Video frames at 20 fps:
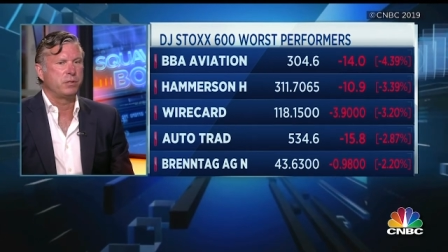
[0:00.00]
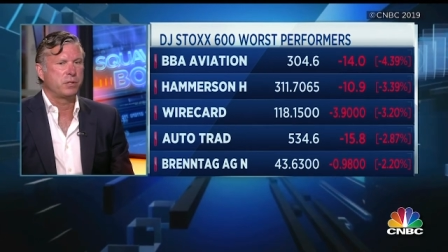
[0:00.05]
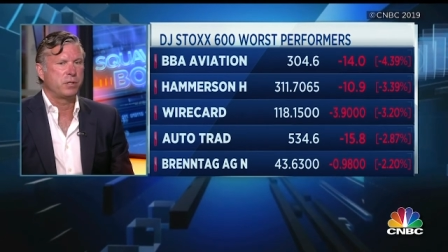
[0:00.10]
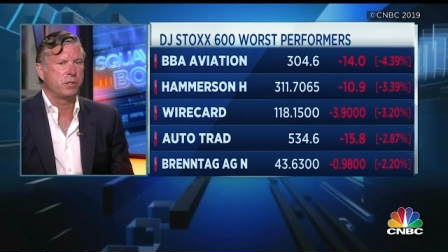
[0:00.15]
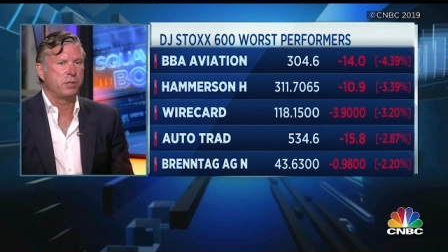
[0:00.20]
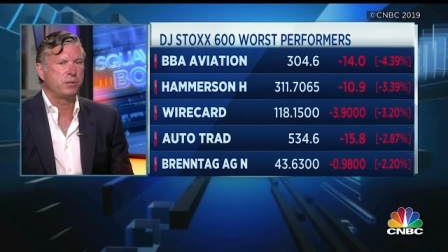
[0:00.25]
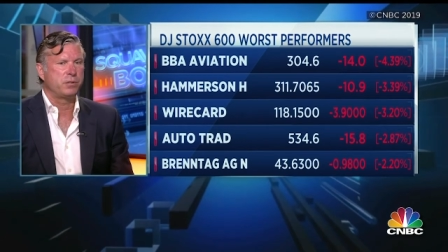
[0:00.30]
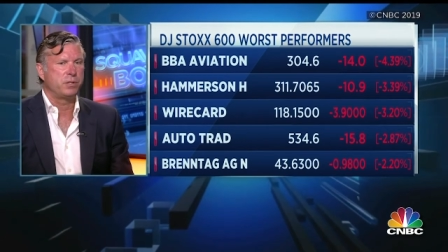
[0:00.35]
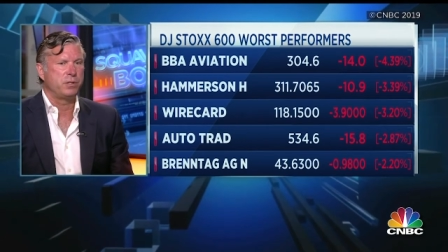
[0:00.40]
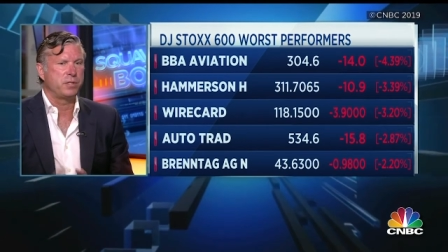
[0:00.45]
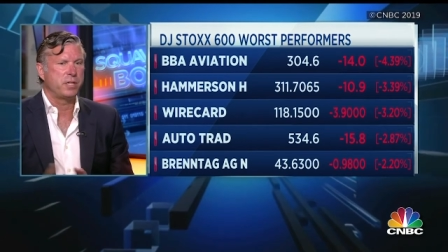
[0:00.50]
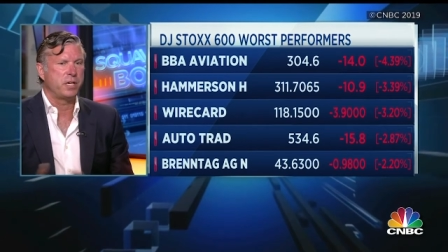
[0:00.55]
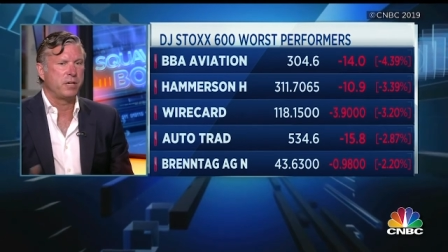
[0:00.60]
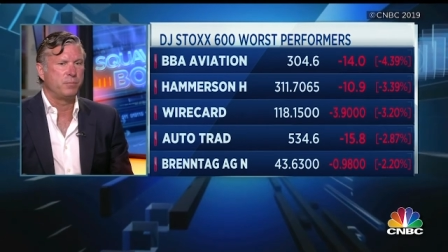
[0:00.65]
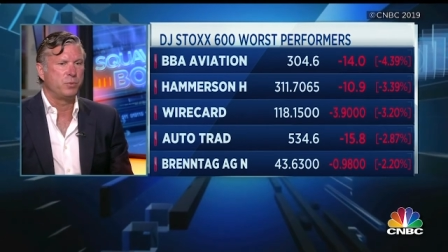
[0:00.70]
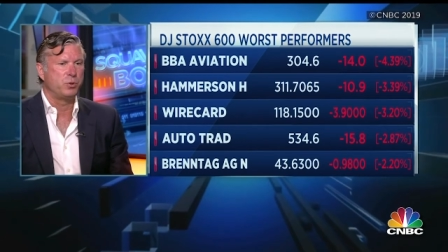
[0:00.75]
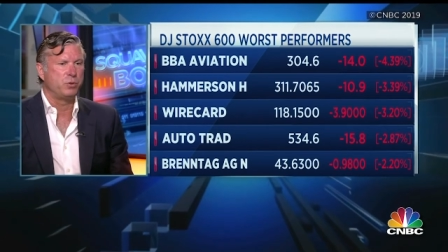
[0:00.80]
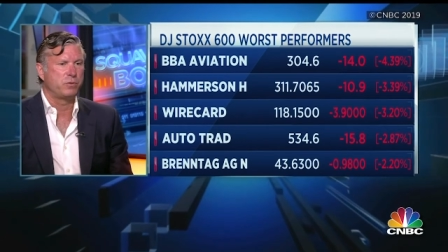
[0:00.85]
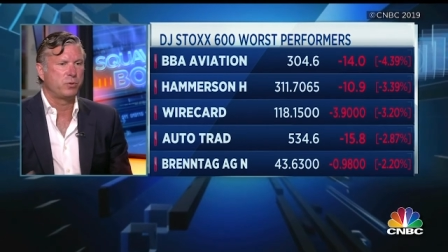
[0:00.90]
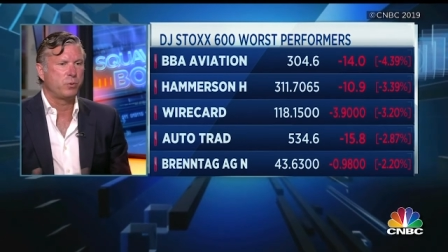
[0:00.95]
Currency's now
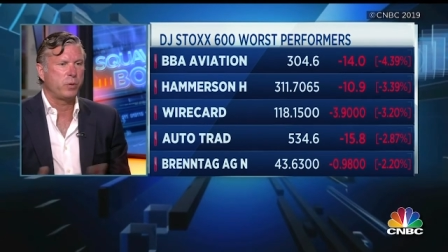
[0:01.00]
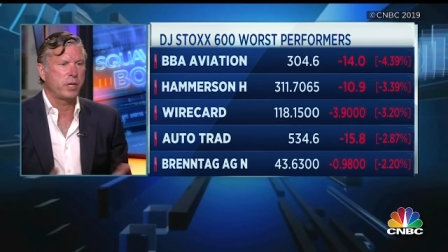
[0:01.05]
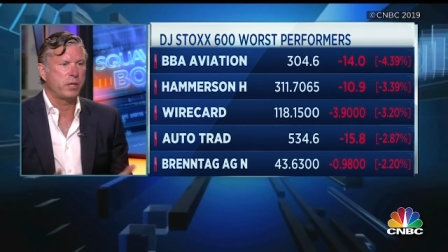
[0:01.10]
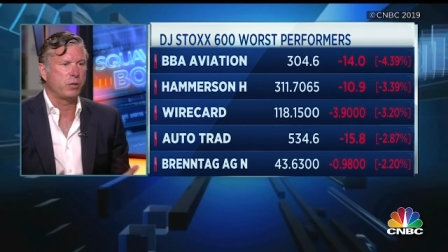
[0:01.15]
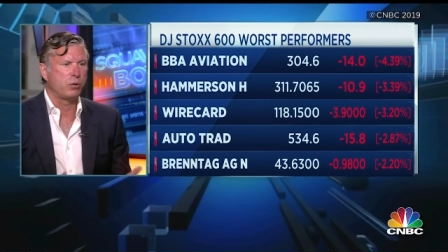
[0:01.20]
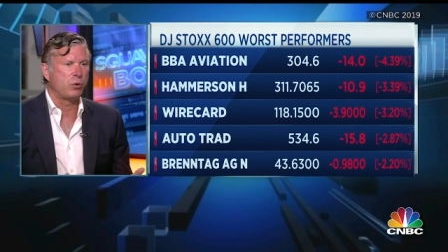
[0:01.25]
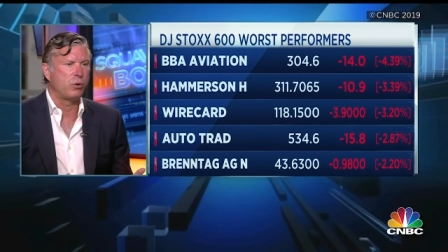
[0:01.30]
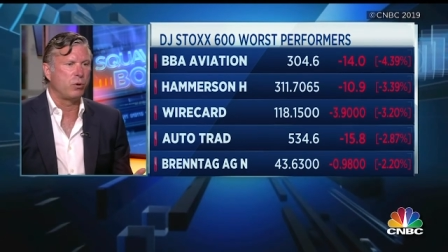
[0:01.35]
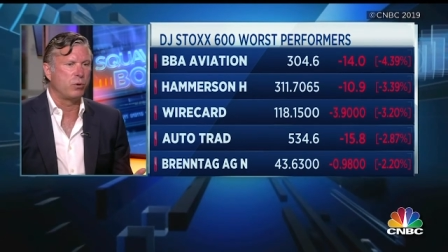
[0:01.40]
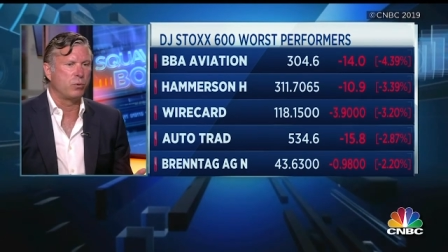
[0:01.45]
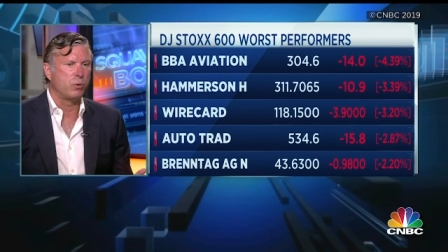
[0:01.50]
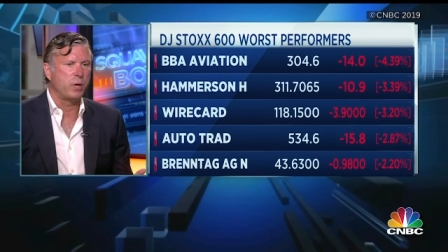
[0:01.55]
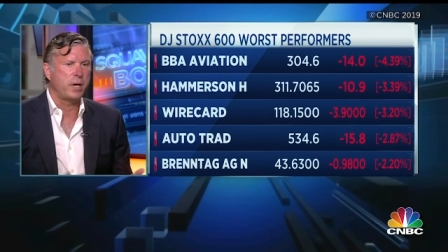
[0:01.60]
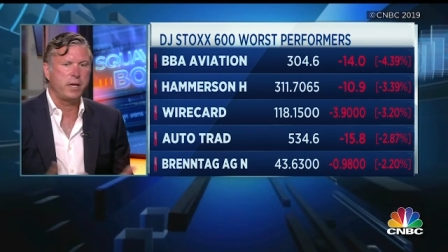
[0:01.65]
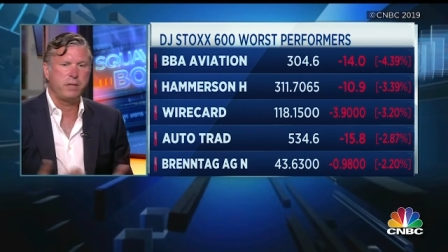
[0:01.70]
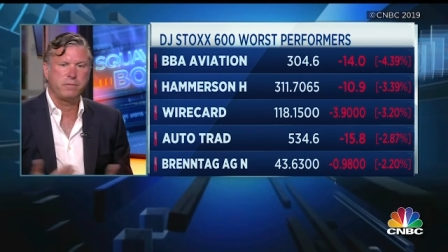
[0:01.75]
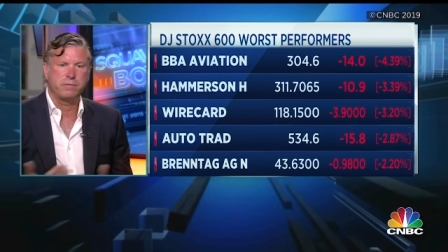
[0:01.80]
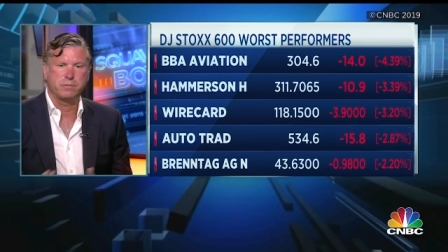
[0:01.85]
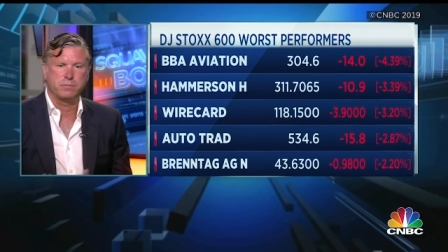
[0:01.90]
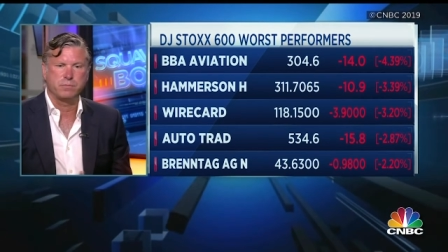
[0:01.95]
moved quite a long
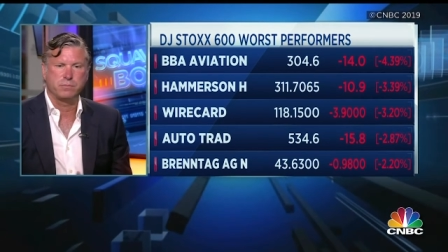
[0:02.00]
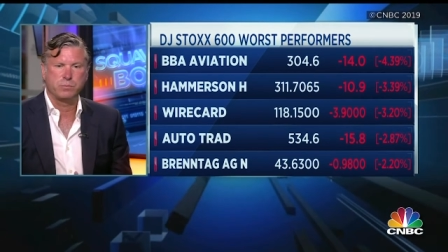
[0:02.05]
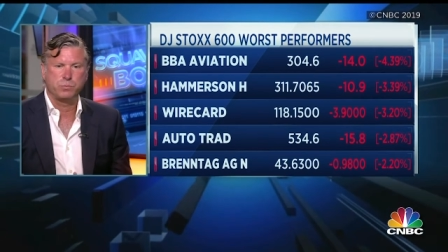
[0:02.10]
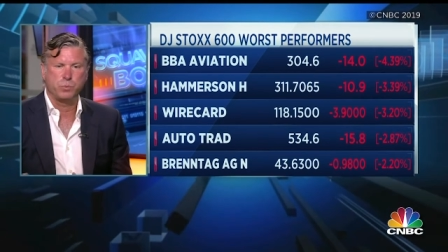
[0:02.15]
way from